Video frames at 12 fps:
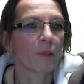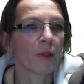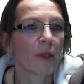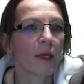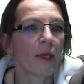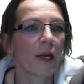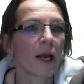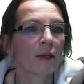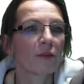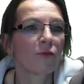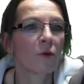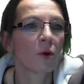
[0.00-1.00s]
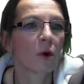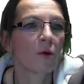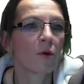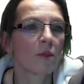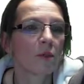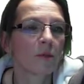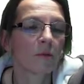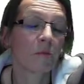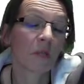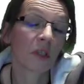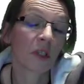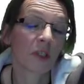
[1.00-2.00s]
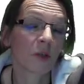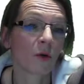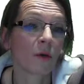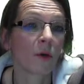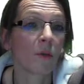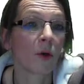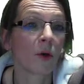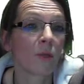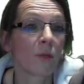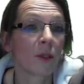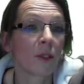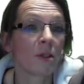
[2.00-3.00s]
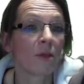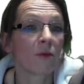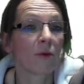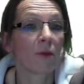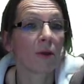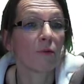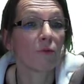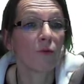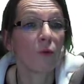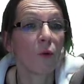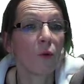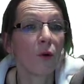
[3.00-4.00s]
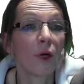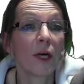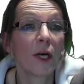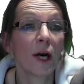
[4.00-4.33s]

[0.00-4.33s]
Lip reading: Then it has 4 codes, just called them code 1, 2, 3, 4,